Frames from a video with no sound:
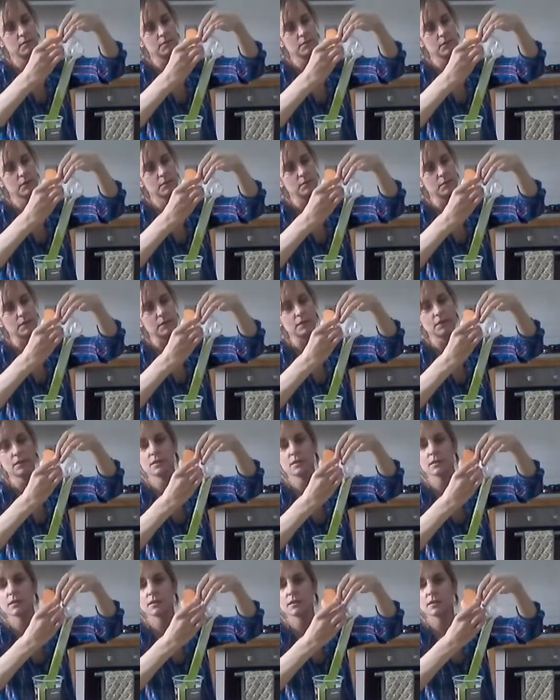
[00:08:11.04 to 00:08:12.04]
might
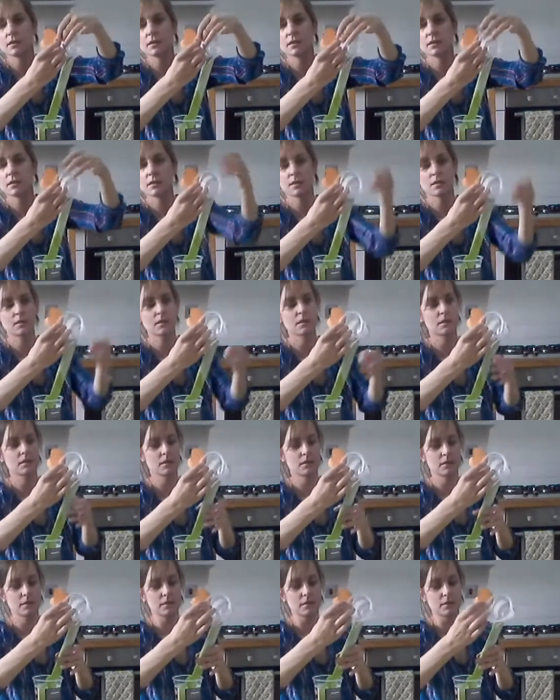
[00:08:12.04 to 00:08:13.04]
be.
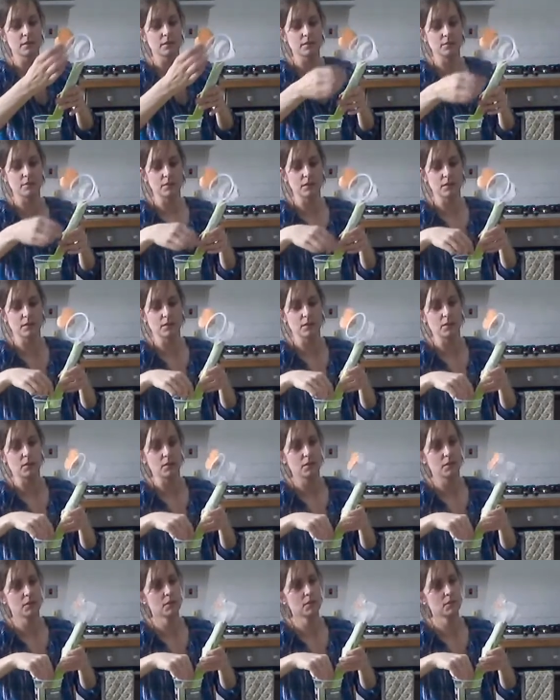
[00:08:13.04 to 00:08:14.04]
There we
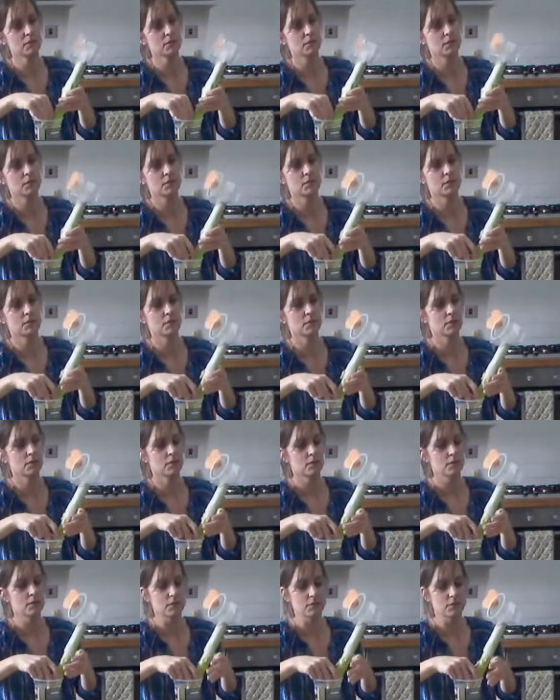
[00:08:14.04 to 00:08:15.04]
go.
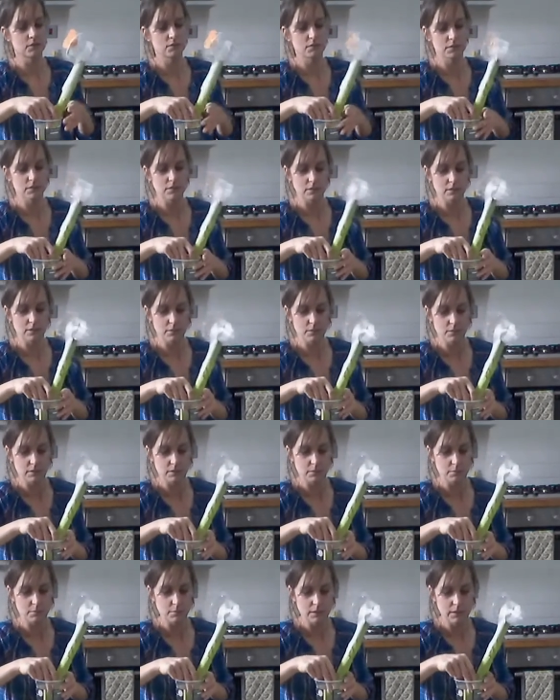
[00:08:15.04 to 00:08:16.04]
I'll stick that on
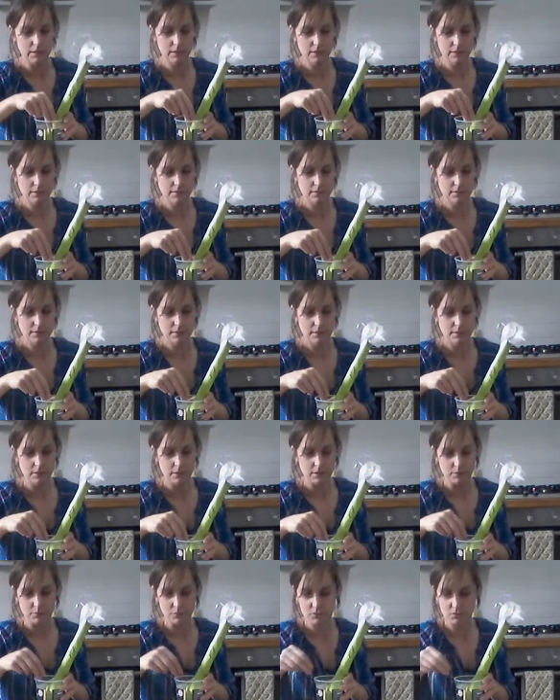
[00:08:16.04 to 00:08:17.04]
in a minute.
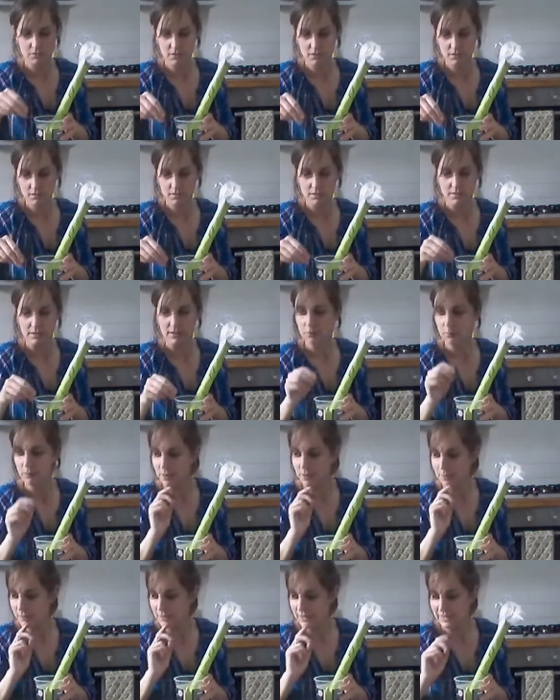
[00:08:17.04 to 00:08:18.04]
I'm just going to think
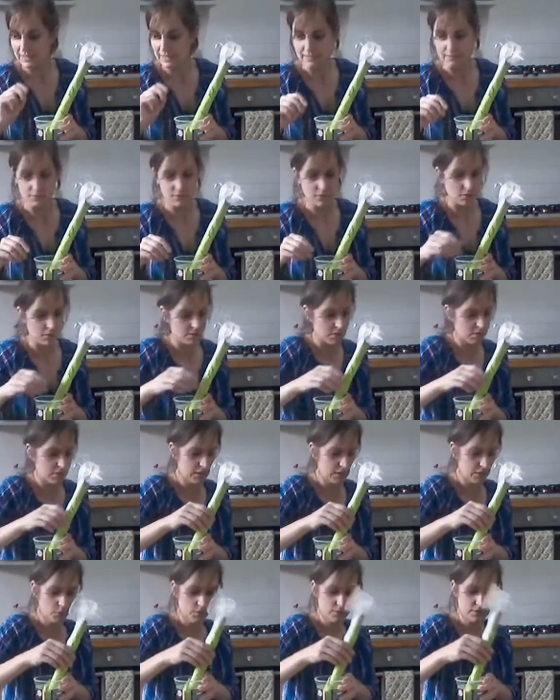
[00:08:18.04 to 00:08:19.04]
about my leaves. So I think